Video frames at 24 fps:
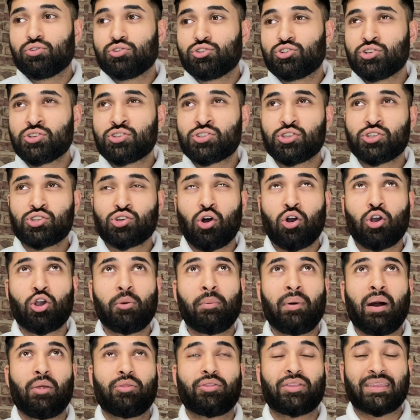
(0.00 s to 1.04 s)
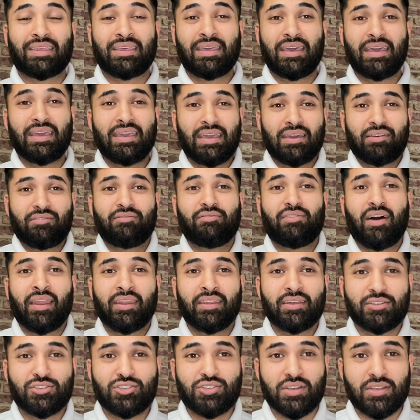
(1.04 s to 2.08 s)
just to talk about the key
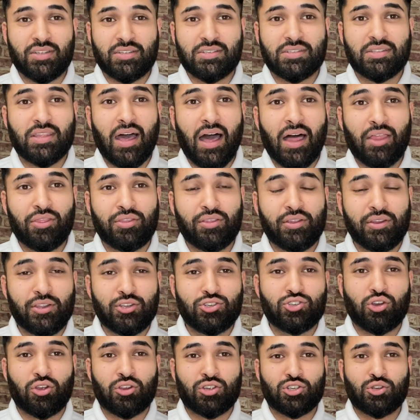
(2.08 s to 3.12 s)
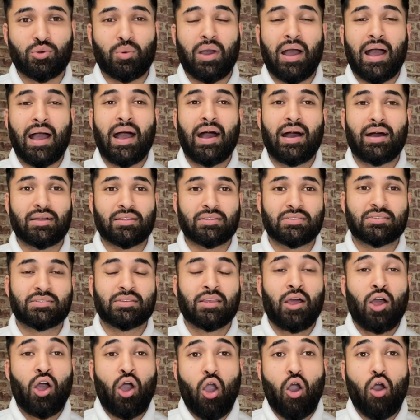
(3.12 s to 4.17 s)
advantages that Anthony Joshua has
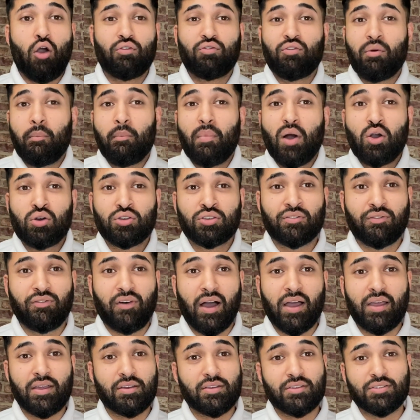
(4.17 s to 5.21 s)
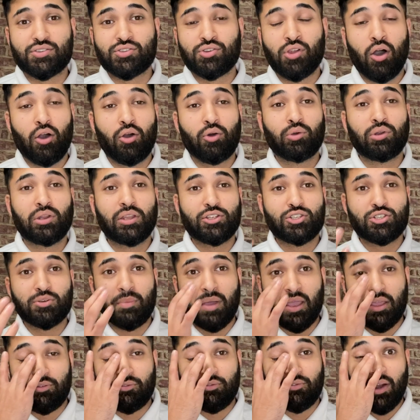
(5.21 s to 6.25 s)
over most fighters, not only
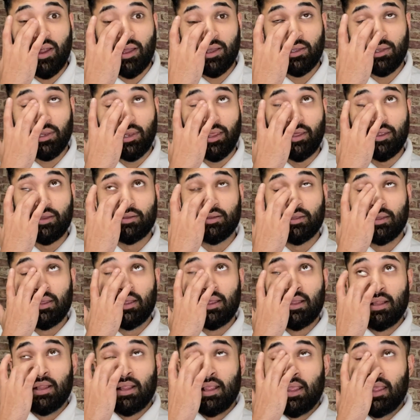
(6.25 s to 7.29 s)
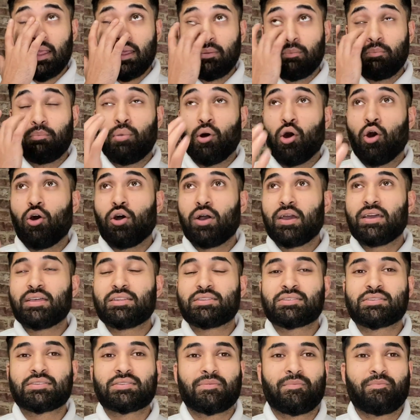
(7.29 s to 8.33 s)
Jermaine Franklin, but
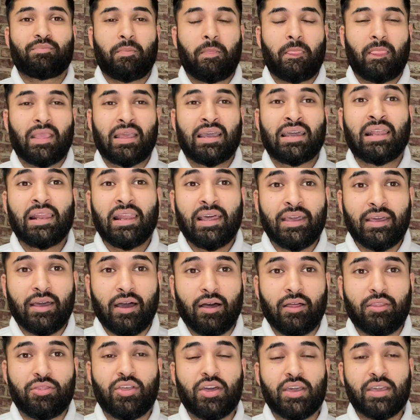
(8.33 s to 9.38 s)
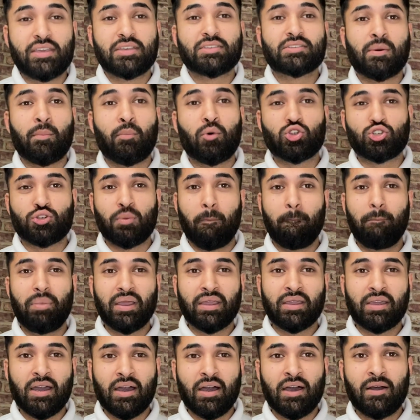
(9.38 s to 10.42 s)
it's clear that he's a much
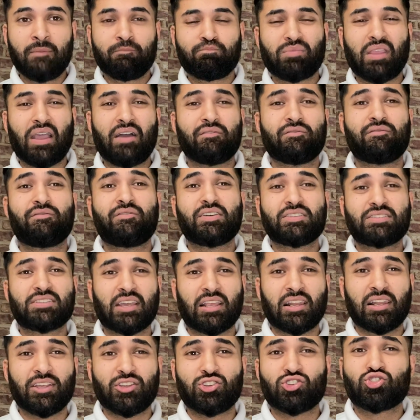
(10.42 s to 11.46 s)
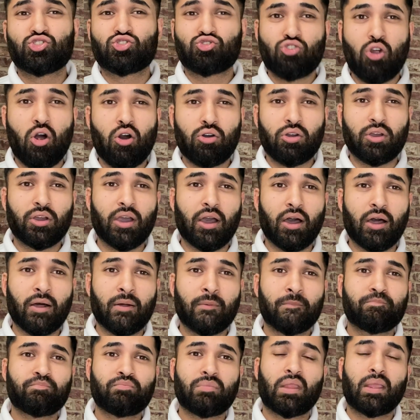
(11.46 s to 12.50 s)
bigger and physically stronger
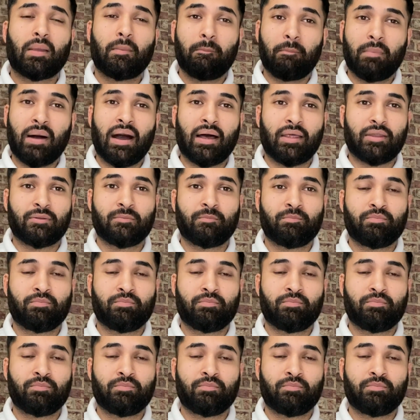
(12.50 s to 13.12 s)
man.